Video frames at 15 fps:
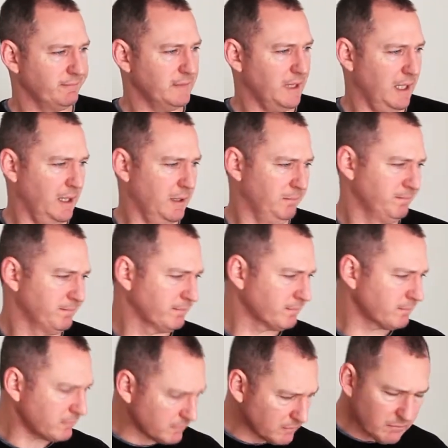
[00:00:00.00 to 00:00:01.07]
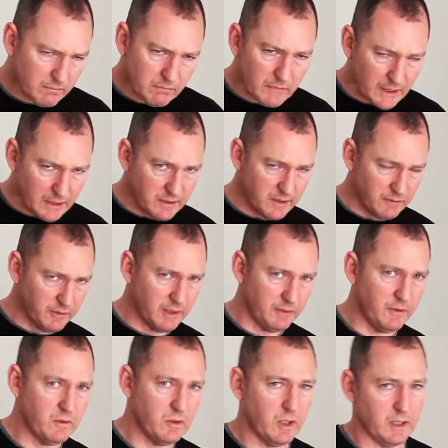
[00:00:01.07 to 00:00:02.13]
And definitely if
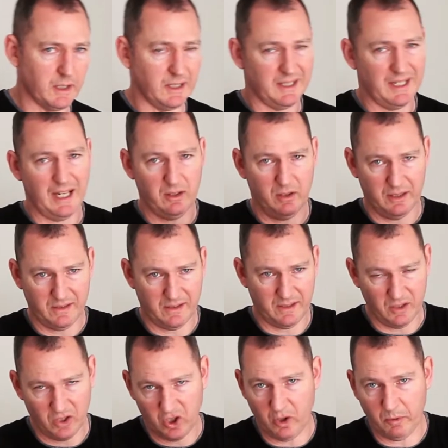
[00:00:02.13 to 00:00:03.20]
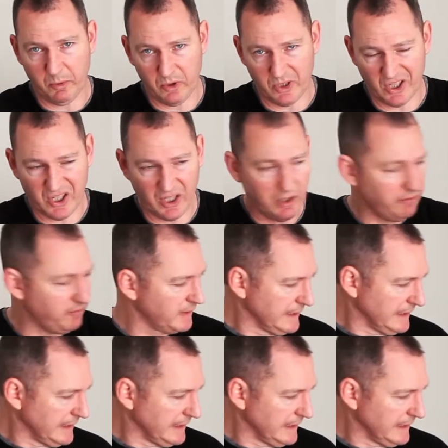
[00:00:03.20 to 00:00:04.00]
you've got a guitar like this in a shop on the shelf,